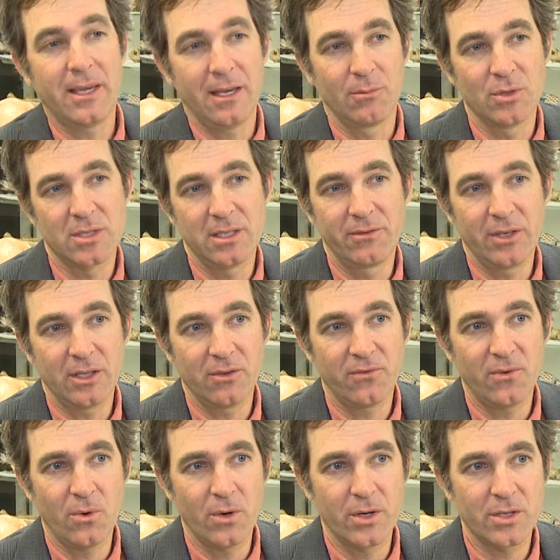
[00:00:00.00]
animals living in the
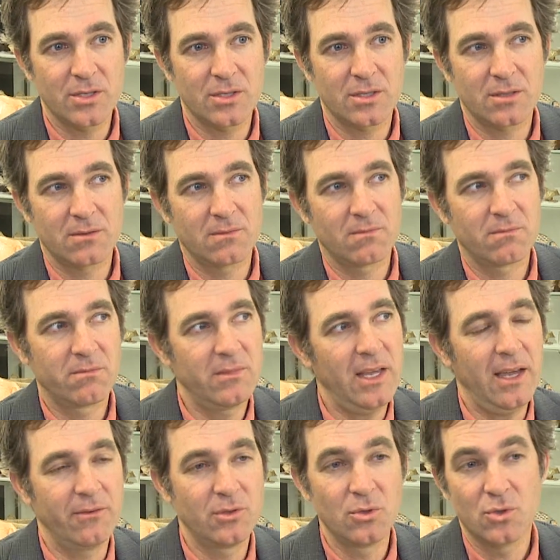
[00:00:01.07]
forests, they
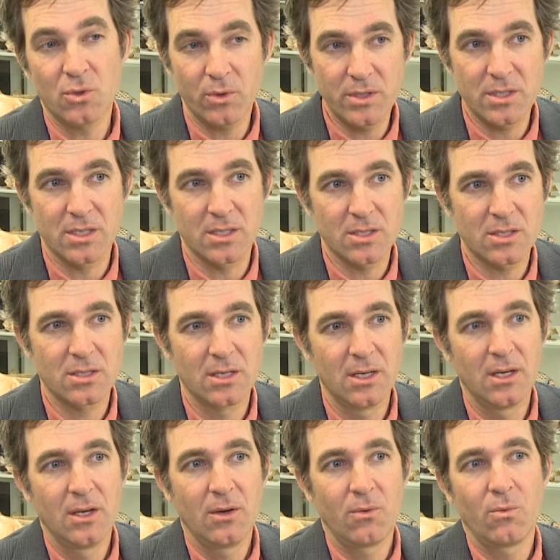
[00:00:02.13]
have two choices
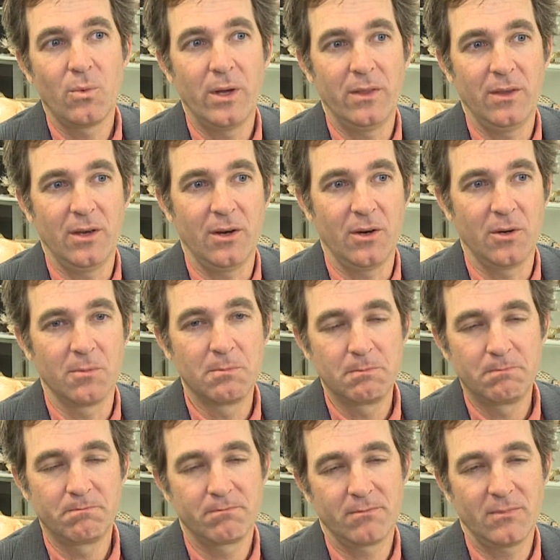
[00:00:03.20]
when they're
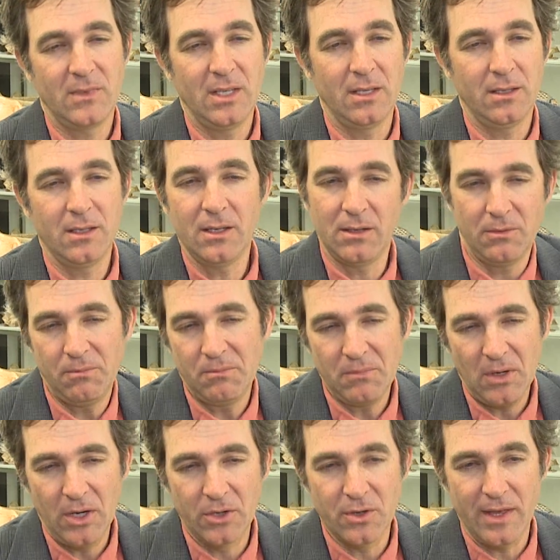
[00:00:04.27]

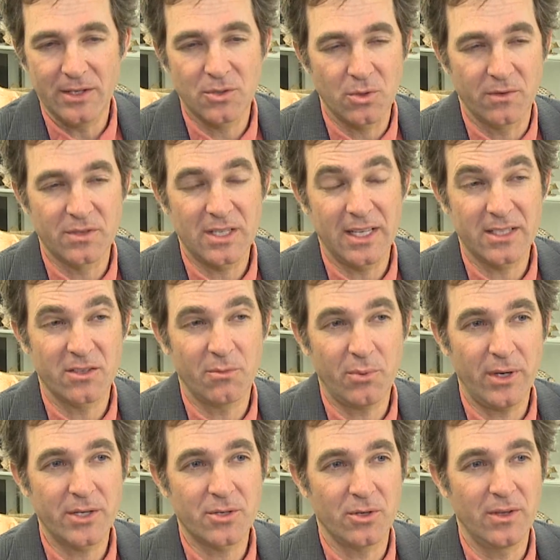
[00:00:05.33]
under that sort of selective
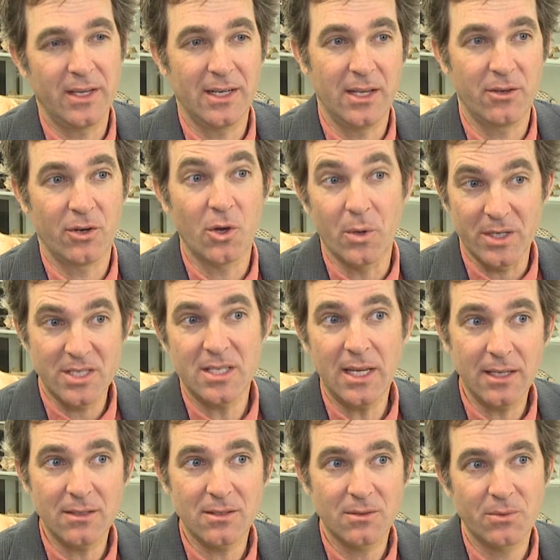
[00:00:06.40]
pressure. They can either go
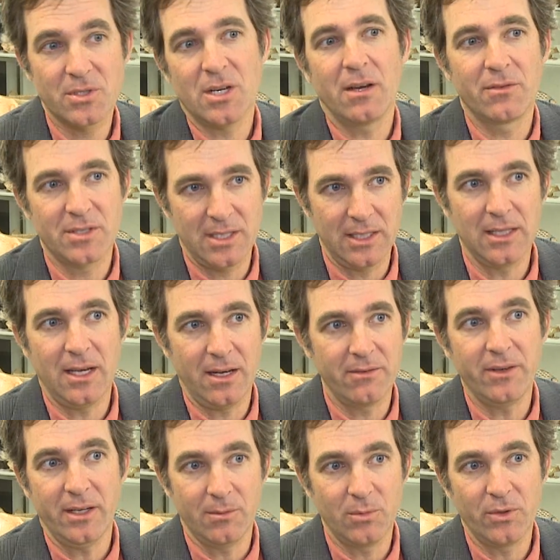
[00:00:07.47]
extinct, which obviously a lot of
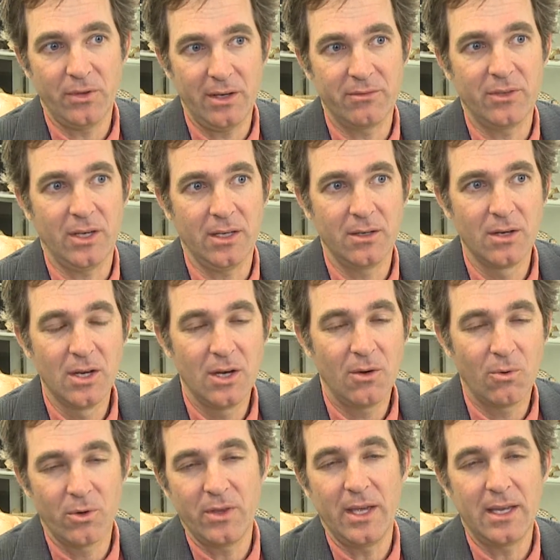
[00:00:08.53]
animals have done,
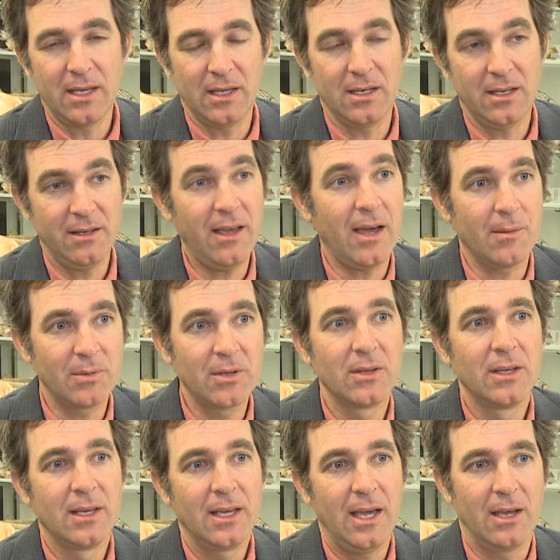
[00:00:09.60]
or they can adapt.
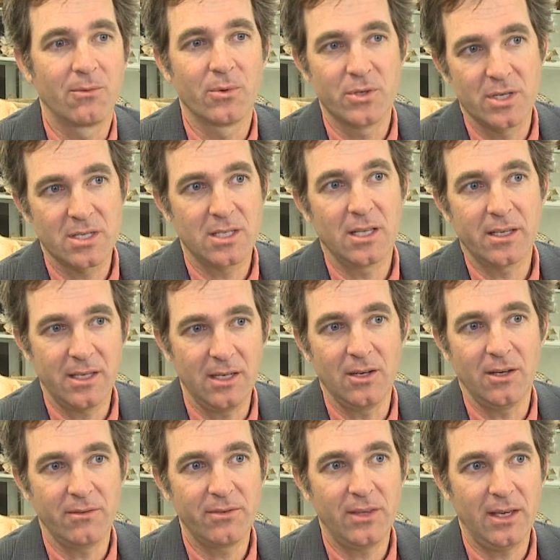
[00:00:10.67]
And we're just lucky
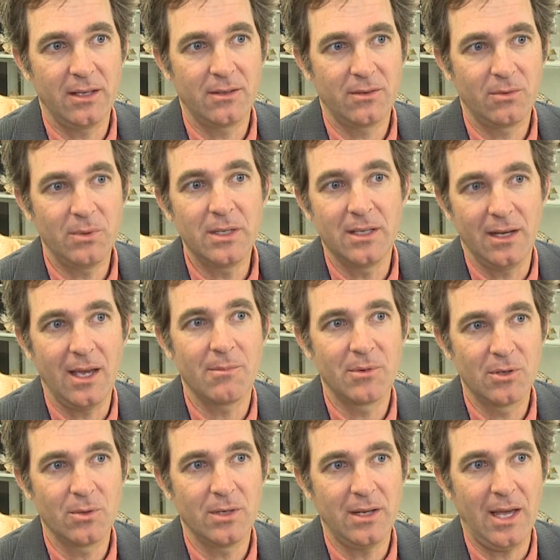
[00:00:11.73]
enough that we did happen
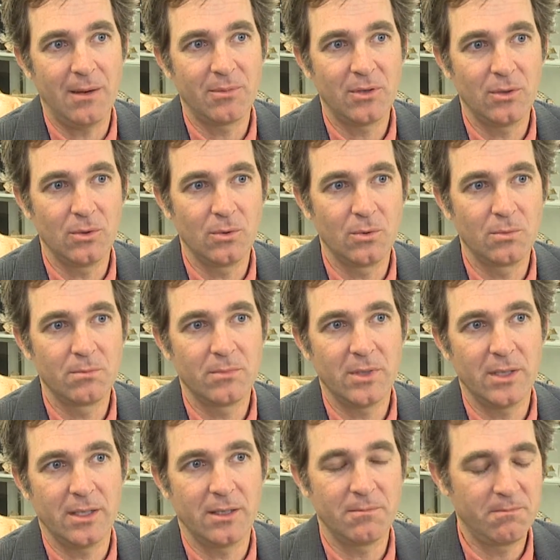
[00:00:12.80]
to adapt to
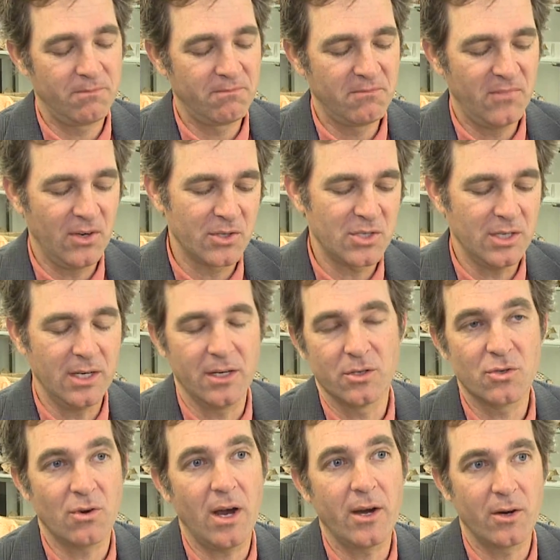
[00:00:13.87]
function in a
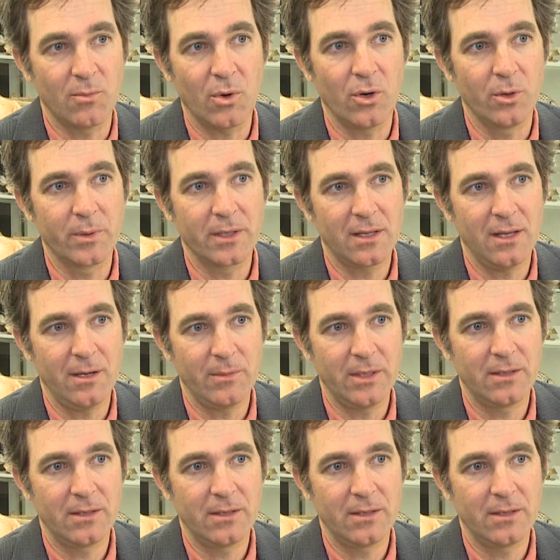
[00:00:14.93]
drier, more open climate.